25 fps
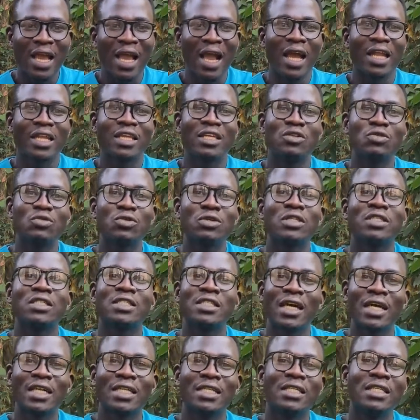and it will
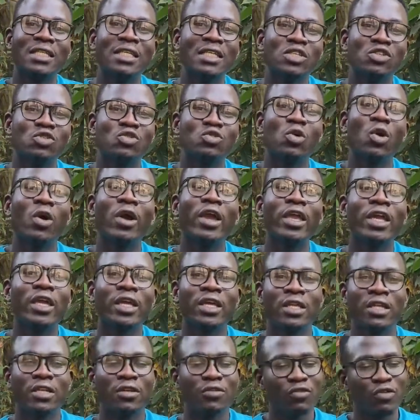start destroying
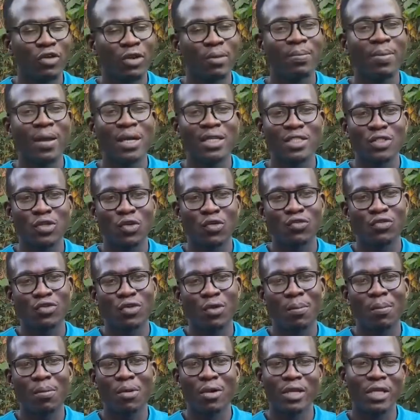different parts of
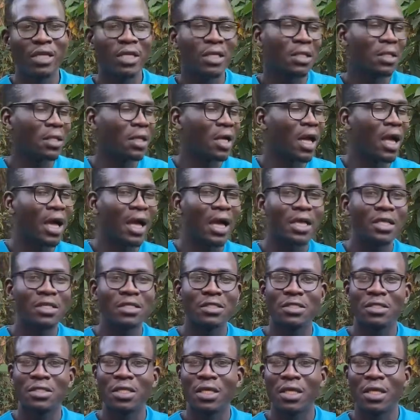your body, the
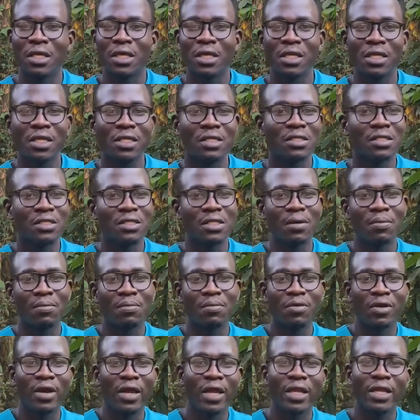eyes, the kidneys, the
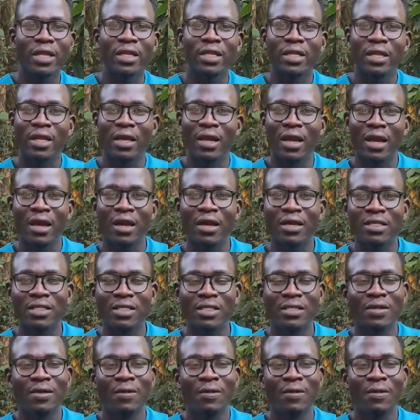brain, the heart,